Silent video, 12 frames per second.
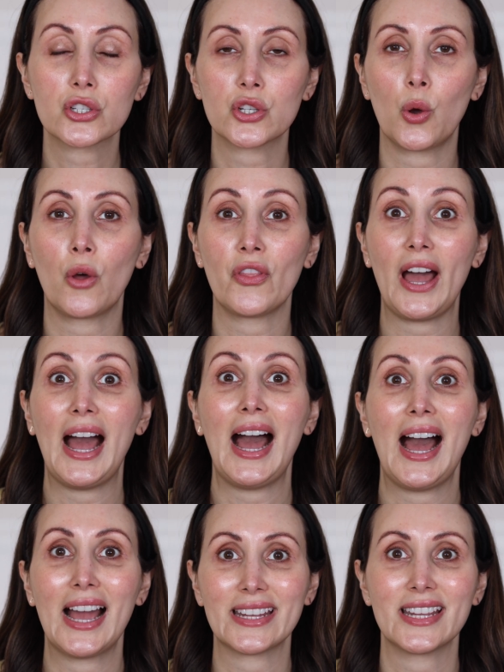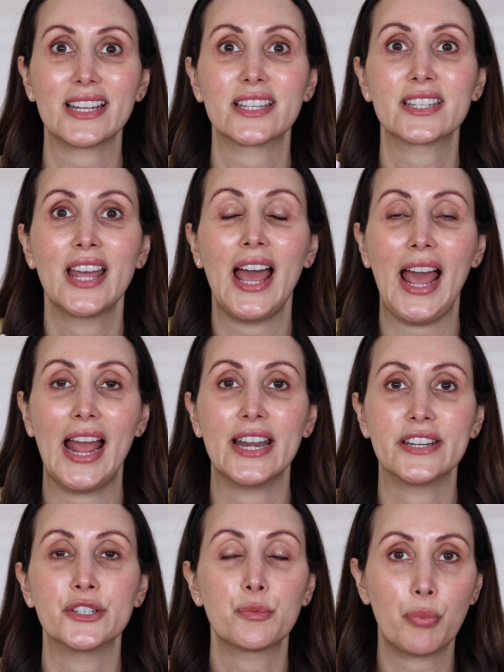so on the highest
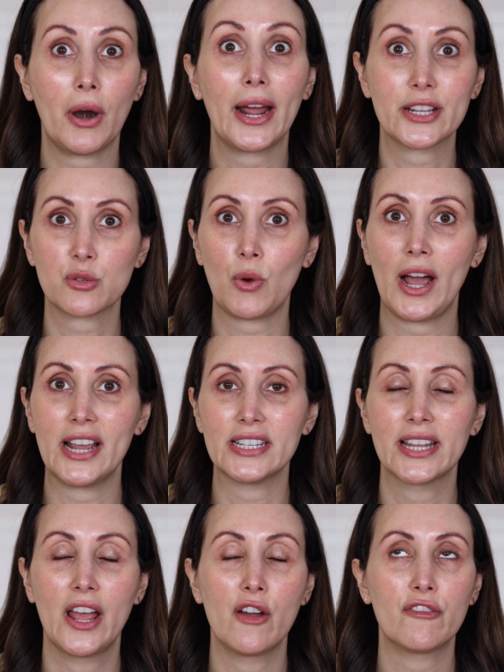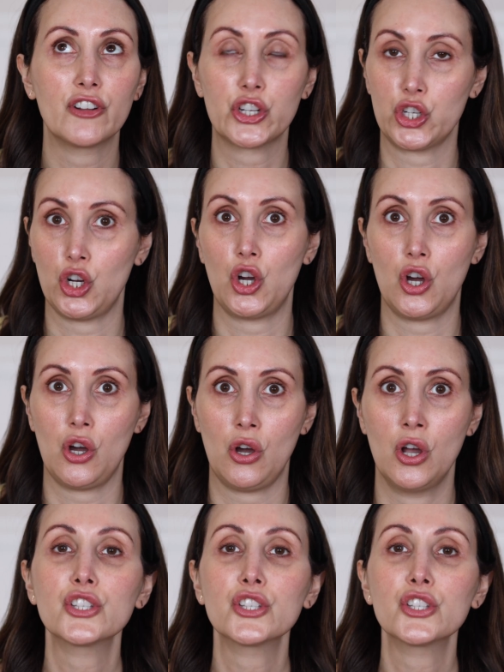end price-wise for sure.